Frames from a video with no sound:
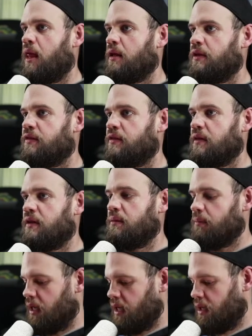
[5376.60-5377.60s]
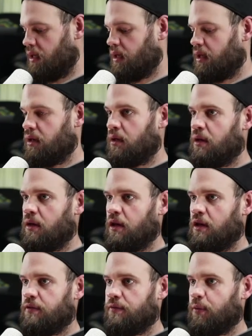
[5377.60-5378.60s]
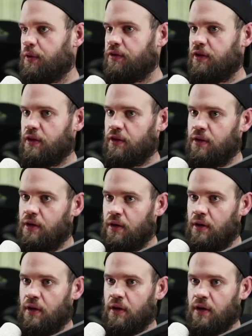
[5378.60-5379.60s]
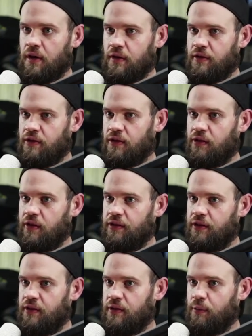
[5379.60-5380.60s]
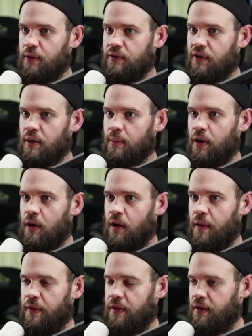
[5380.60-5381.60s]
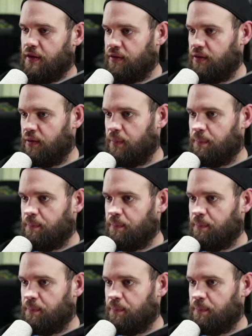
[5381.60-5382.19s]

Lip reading: Let's delete my voice here. And let's just listen to reverb on this.